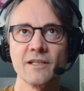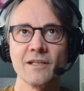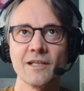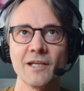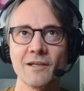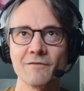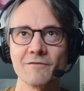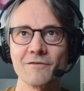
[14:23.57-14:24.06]

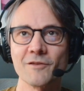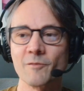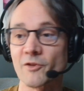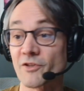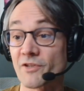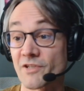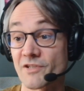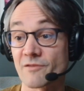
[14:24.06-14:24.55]
have
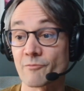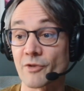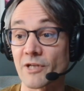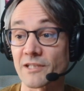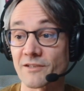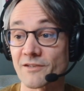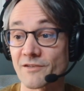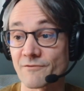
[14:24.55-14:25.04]
communities of
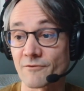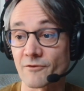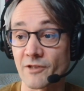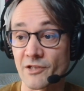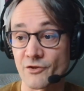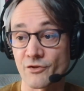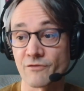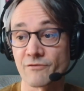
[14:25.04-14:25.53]
practice for
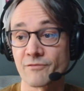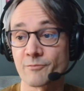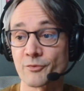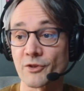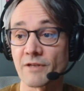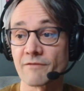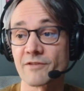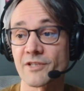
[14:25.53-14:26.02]
each of
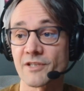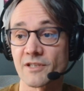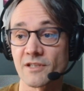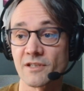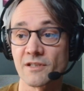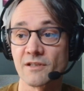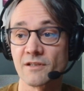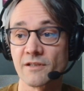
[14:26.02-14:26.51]

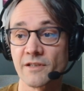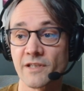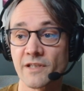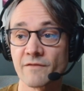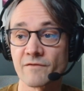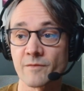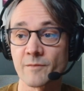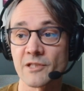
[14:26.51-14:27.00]
privacy,
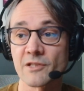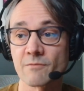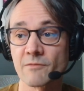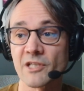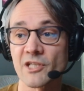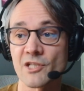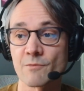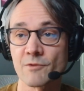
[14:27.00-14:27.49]
information
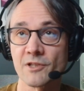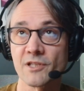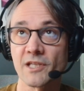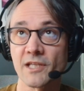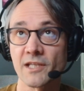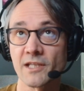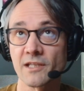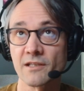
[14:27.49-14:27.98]
management,
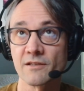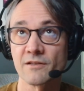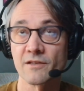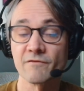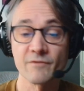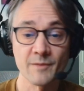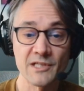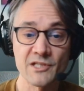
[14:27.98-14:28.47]
and
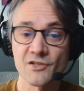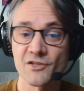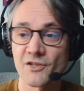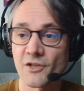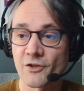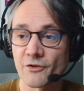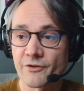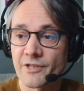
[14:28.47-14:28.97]
information
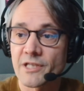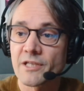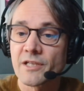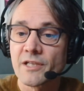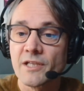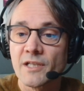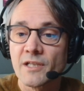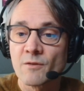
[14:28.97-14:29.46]
security,
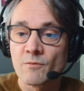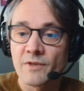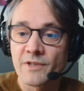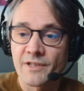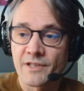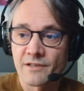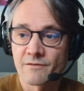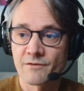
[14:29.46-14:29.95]
where
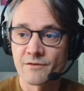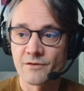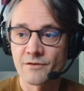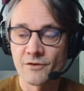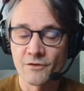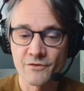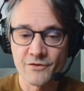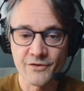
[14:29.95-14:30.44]
they
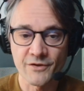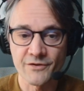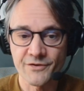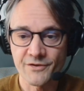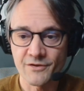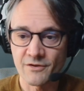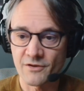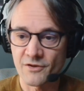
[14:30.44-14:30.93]
use those
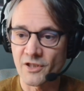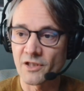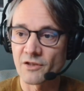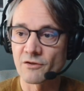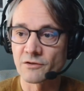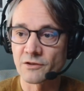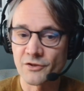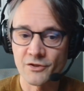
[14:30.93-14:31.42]
to share
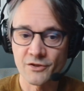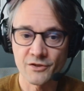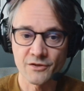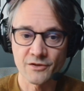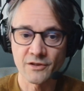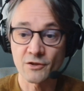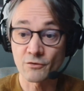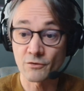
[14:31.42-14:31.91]
knowledge
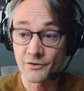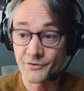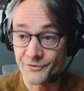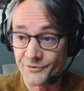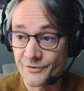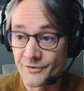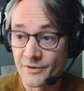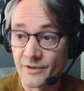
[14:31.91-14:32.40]

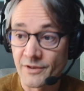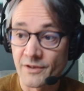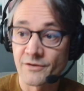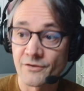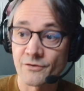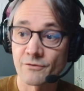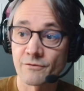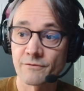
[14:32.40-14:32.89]
across
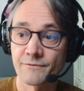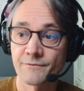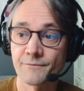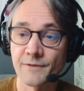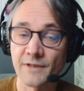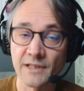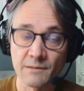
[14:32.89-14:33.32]
sort of